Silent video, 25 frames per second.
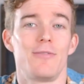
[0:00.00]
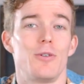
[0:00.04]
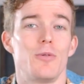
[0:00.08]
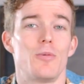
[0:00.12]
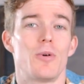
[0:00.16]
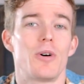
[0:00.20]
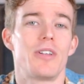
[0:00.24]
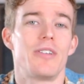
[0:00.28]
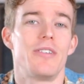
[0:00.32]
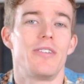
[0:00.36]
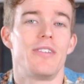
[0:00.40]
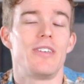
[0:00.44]
you
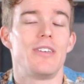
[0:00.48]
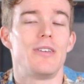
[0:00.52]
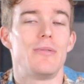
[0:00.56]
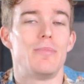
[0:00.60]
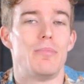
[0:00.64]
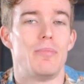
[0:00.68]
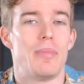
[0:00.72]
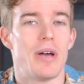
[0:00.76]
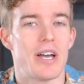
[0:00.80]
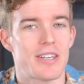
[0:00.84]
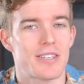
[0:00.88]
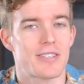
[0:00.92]
want the
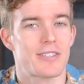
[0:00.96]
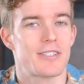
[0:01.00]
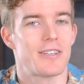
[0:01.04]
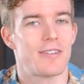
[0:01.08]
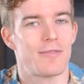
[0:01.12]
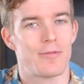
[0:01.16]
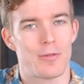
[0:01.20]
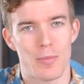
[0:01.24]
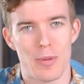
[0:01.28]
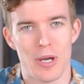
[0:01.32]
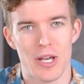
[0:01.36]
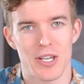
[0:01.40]
best
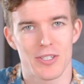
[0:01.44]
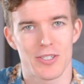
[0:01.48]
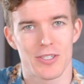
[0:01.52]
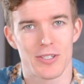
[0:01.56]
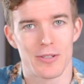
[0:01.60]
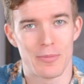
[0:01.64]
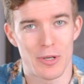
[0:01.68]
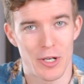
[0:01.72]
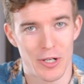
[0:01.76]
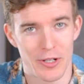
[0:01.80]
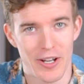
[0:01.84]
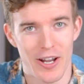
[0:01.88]
of the best
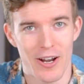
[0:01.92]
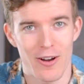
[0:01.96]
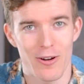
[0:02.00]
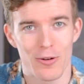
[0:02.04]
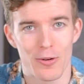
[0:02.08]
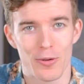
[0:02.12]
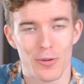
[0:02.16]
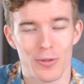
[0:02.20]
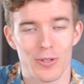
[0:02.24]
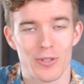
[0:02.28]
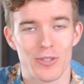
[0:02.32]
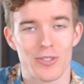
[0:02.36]
among air
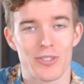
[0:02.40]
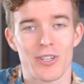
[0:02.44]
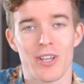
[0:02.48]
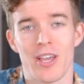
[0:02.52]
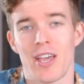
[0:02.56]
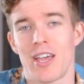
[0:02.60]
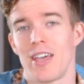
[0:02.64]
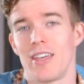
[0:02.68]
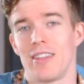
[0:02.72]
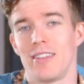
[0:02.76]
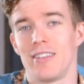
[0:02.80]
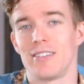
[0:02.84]
coolers,
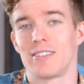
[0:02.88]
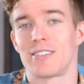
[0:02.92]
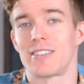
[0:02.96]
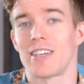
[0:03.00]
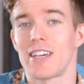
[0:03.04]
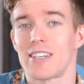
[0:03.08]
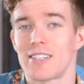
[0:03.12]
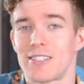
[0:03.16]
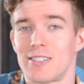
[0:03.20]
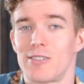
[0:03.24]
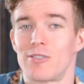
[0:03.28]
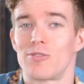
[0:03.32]
the
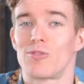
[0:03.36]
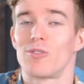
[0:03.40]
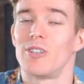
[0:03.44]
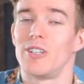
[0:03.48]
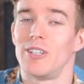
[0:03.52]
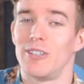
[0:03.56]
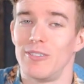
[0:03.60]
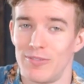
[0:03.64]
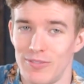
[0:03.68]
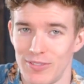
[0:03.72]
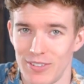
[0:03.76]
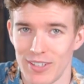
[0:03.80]
Assassin
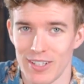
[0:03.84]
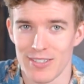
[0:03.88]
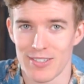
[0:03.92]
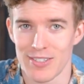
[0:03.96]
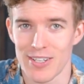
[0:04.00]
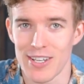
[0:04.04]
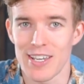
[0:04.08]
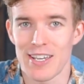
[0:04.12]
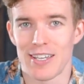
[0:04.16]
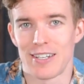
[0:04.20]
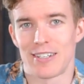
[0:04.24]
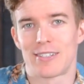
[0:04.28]
3 is
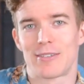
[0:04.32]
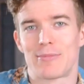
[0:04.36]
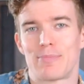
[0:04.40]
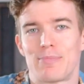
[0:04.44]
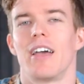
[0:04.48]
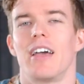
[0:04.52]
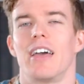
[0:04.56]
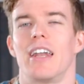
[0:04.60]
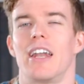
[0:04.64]
it.